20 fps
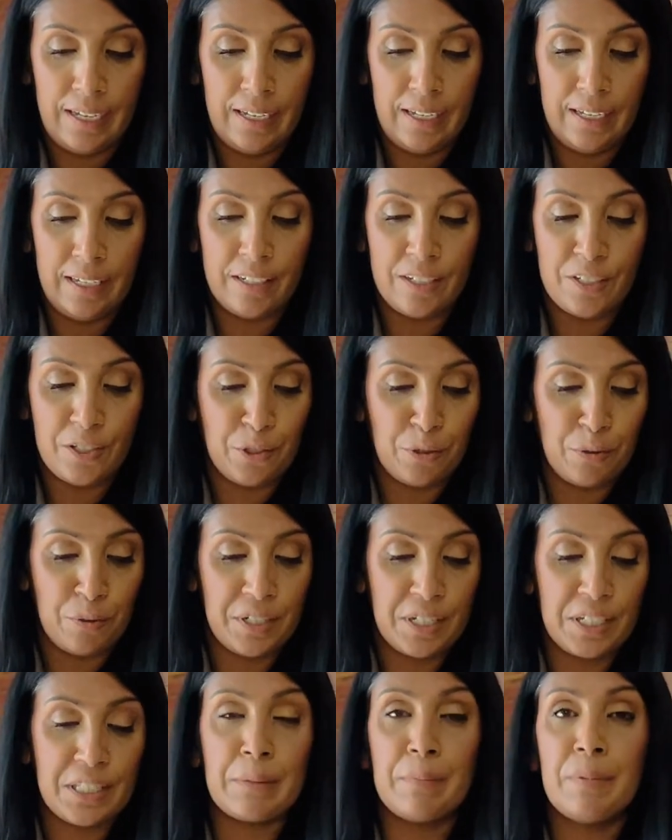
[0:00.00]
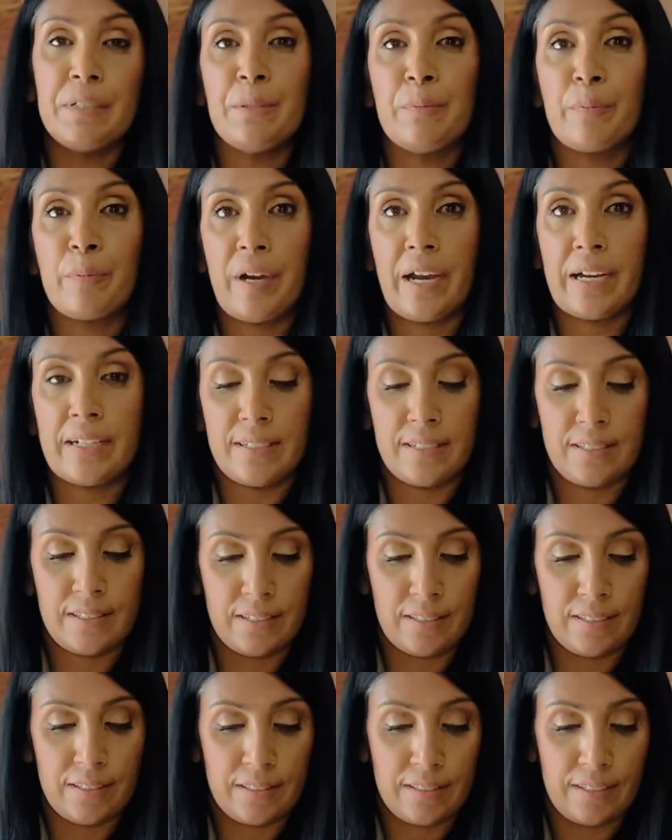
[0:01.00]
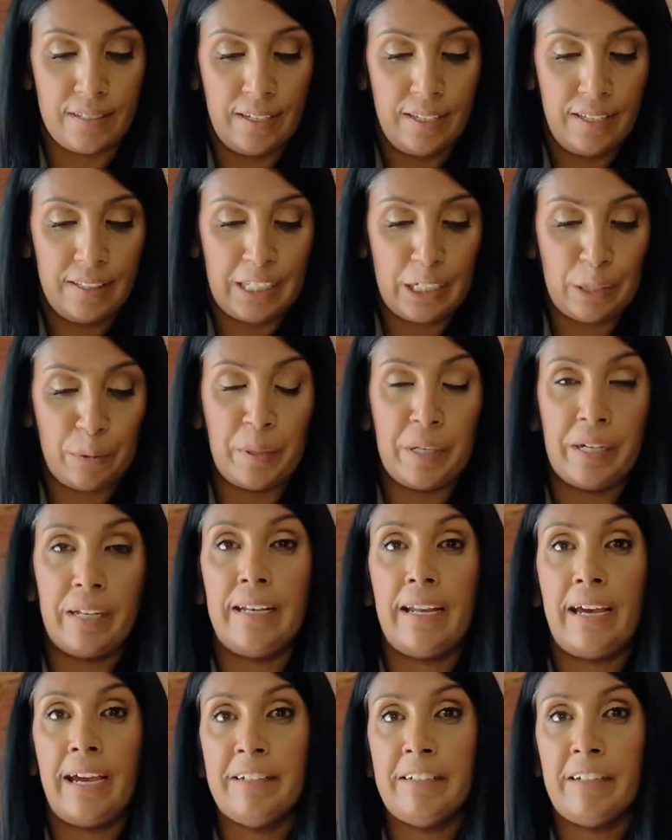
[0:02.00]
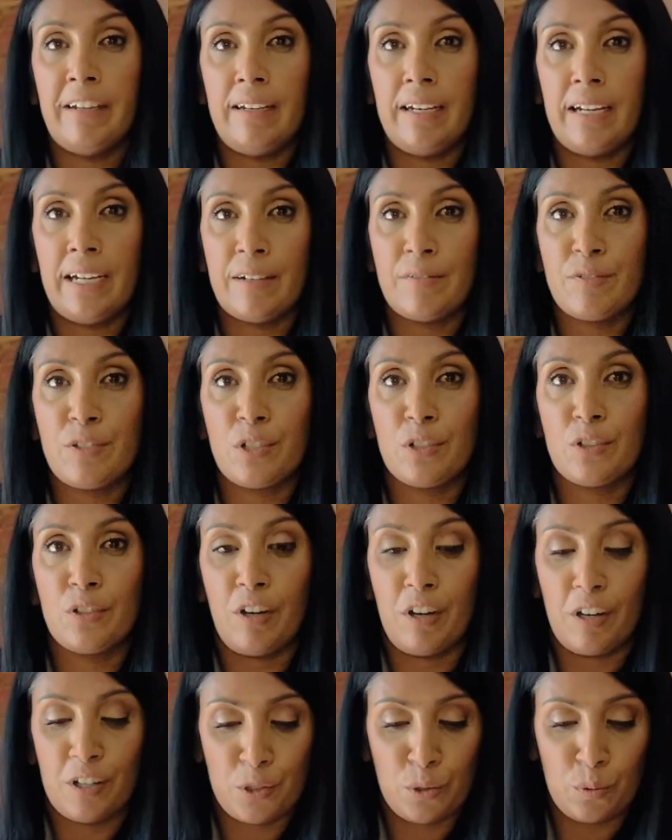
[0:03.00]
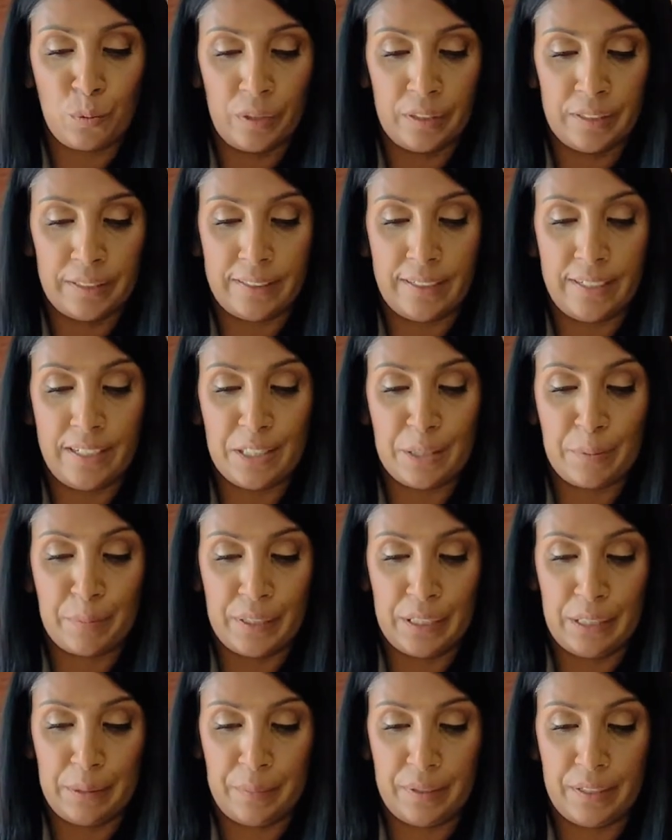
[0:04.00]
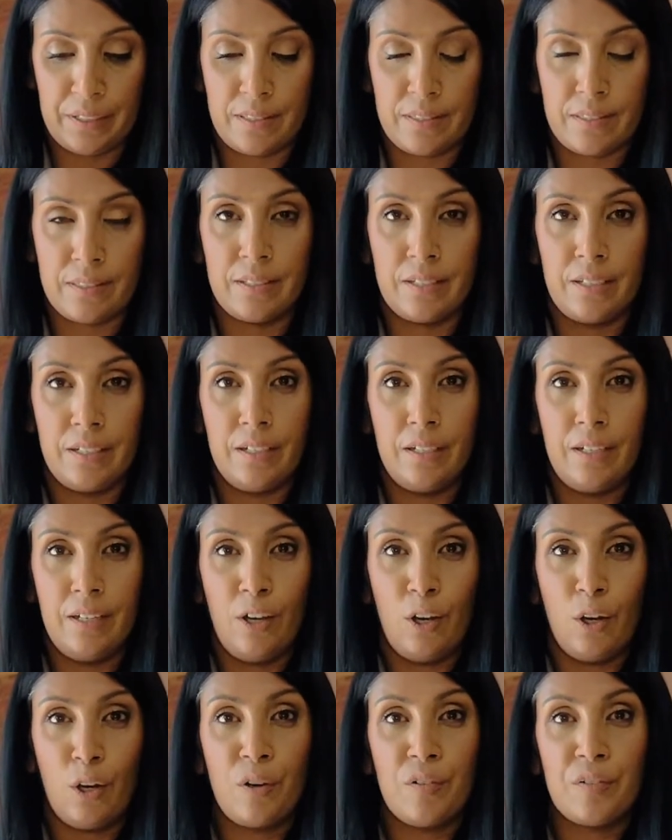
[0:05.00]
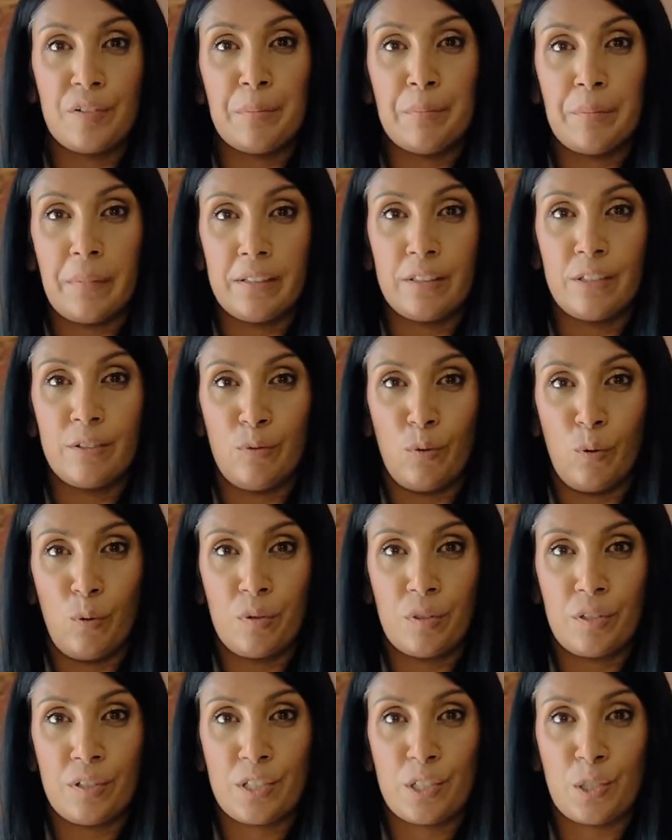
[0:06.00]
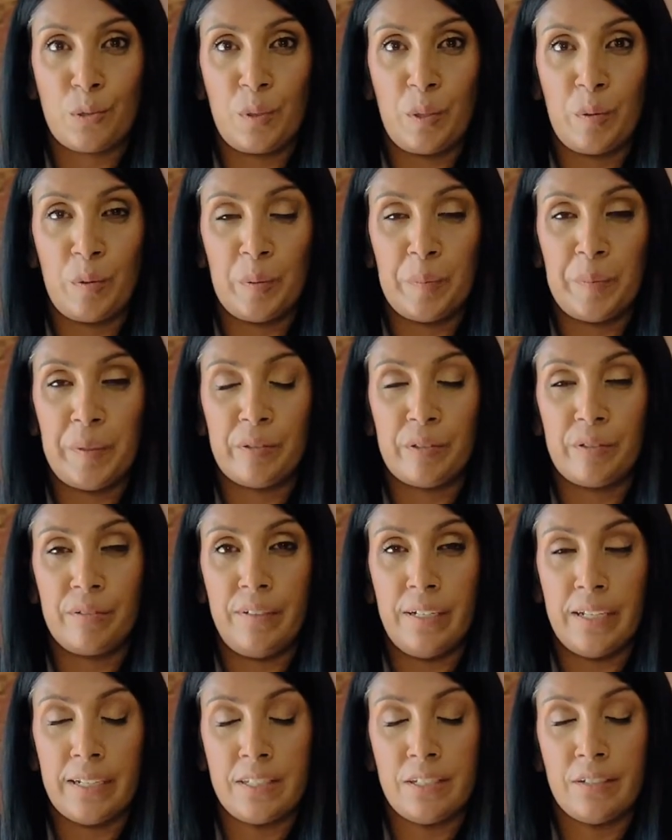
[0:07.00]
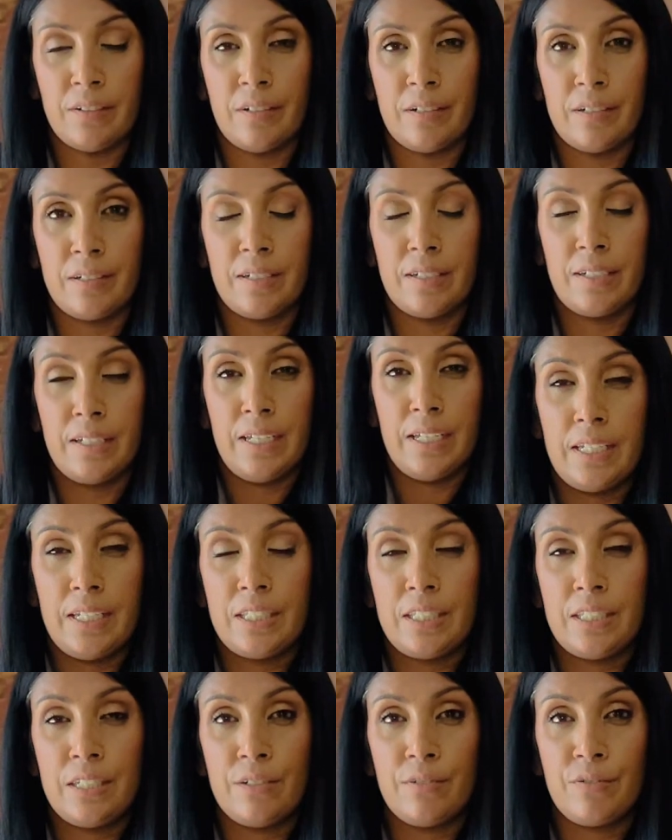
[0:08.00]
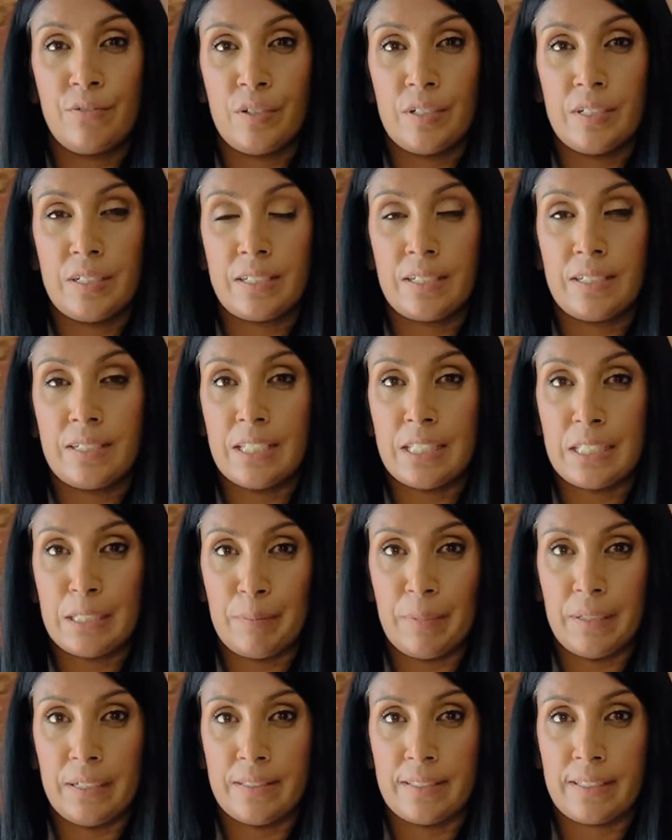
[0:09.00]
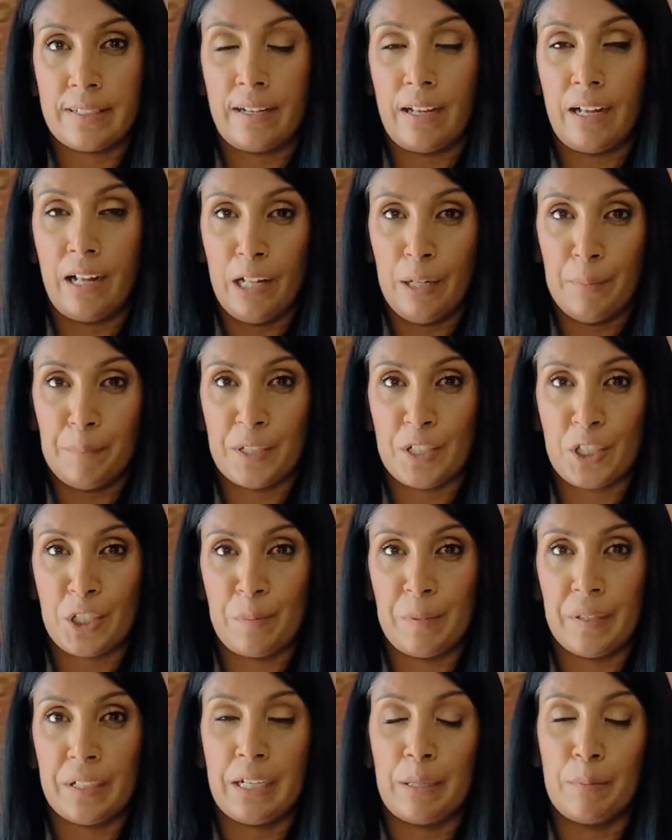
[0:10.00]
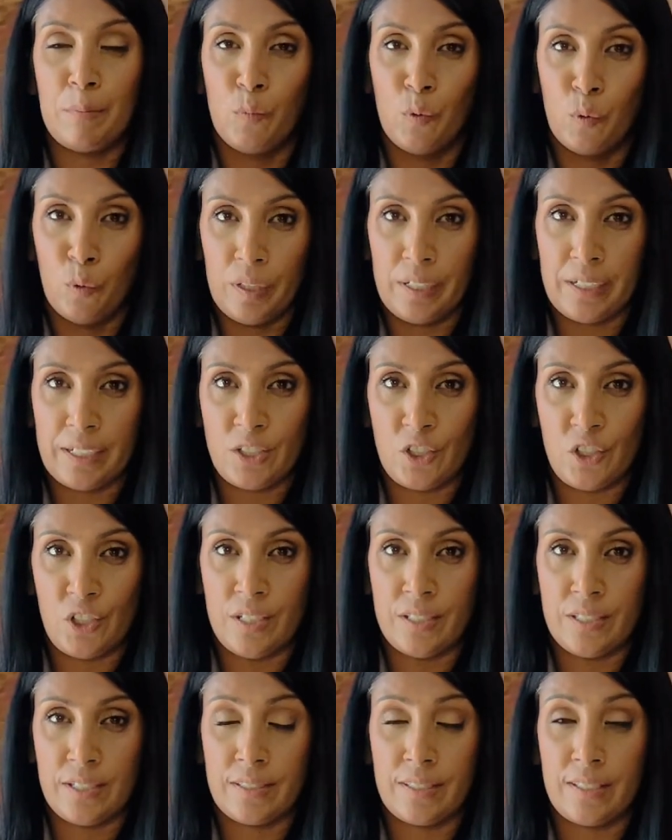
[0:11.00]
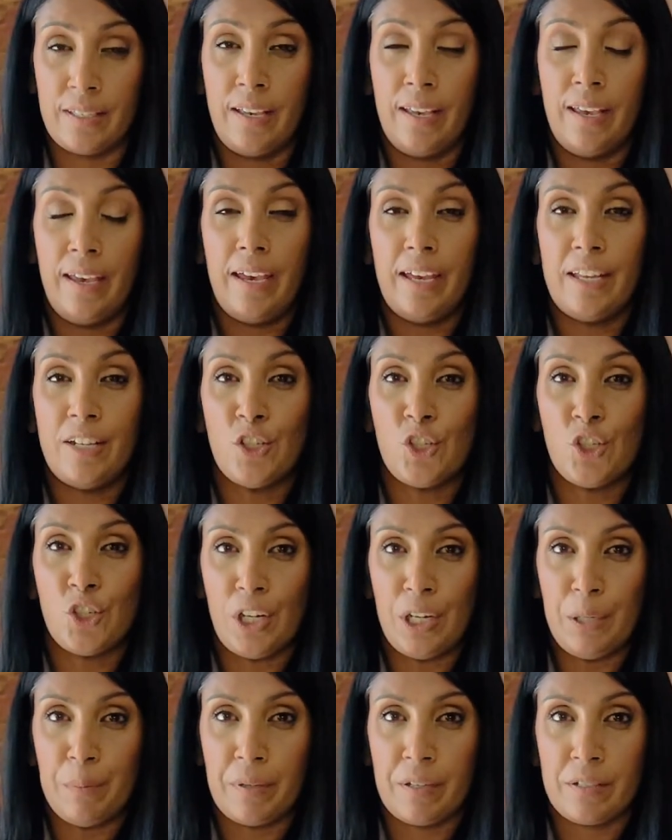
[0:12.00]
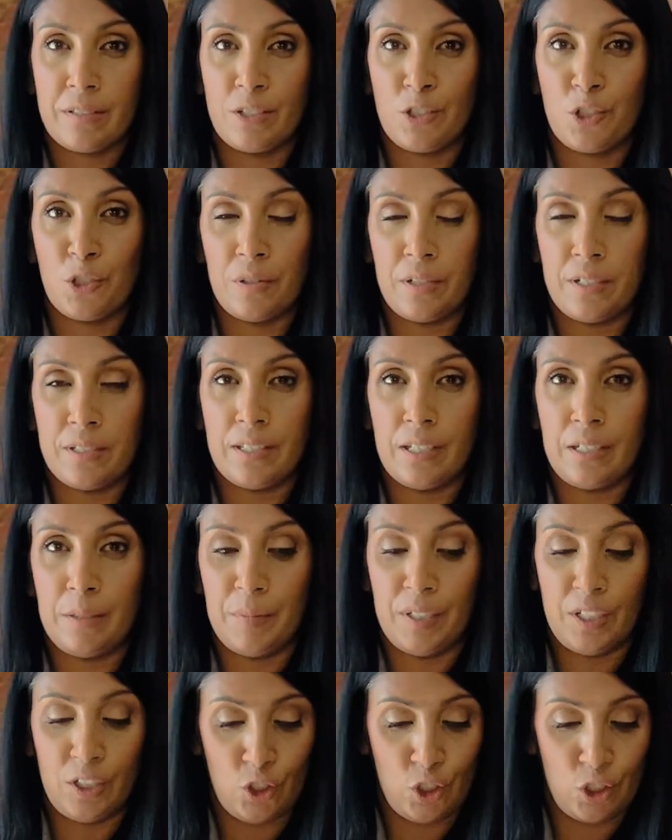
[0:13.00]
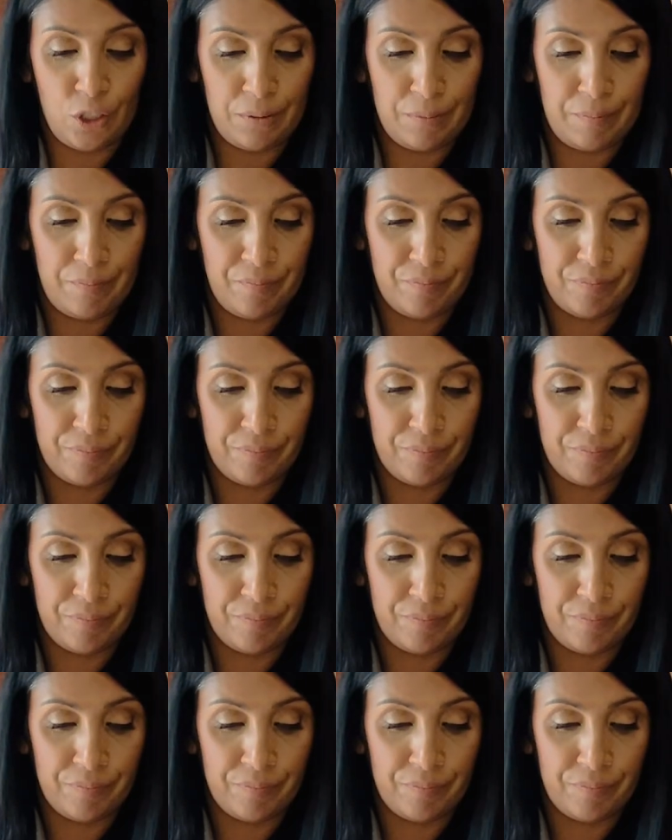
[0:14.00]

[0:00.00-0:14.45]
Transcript: It is through disciplined practices that we align our lives to God's will and His purpose. Over the month of August, we will be reflecting on different disciplines that help us to become more like Jesus and shape us into His image.